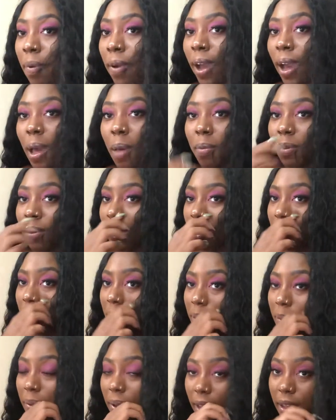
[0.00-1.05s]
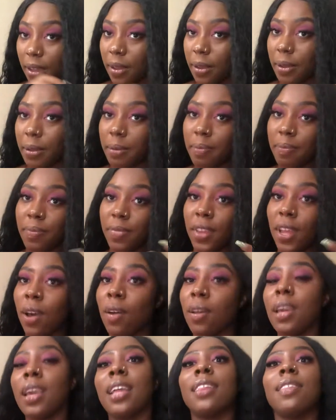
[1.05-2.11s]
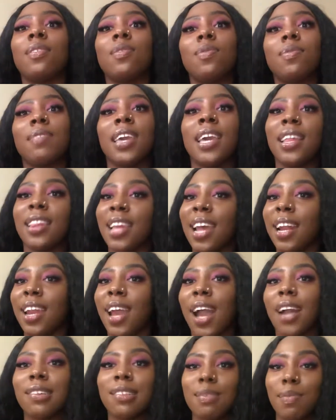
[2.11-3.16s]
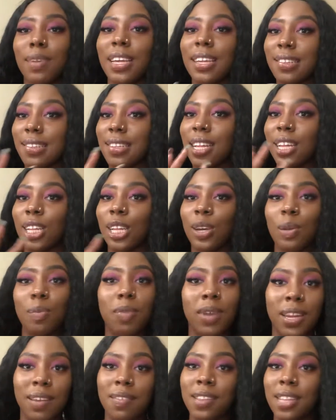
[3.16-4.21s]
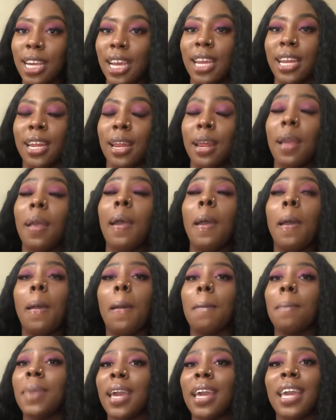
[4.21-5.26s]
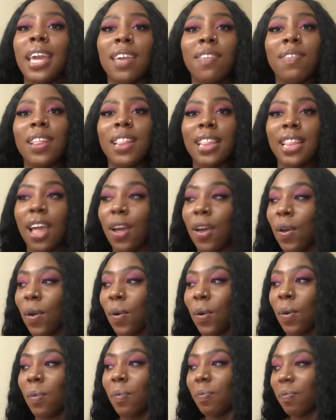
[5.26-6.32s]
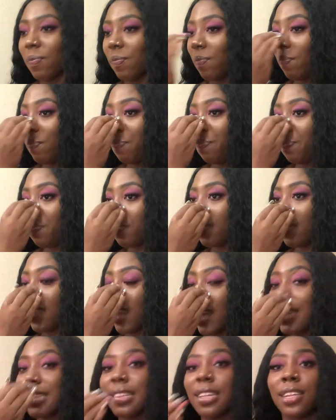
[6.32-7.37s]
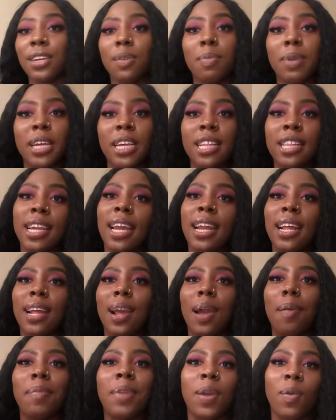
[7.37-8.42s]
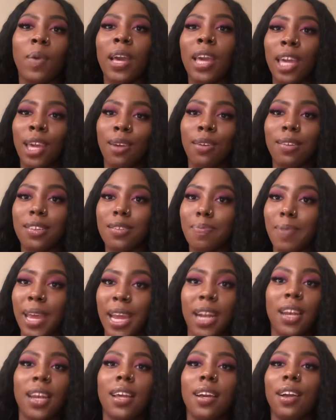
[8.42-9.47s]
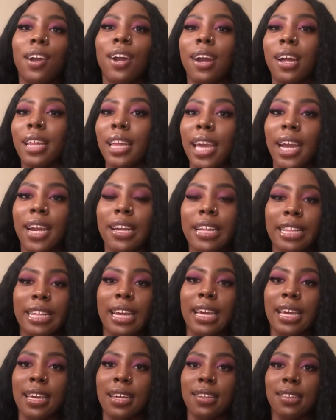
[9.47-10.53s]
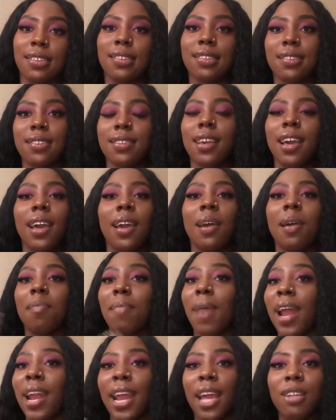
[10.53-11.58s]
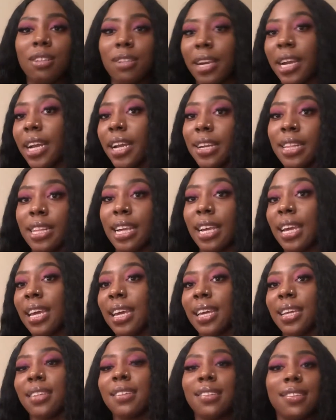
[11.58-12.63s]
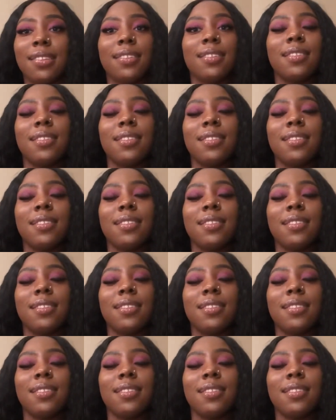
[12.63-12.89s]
problem. The only thing that knocks me is a little bit of shedding. But even though there's a little bit of shedding, I mean, what can you expect? Curly hair sheds. My natural hair sheds.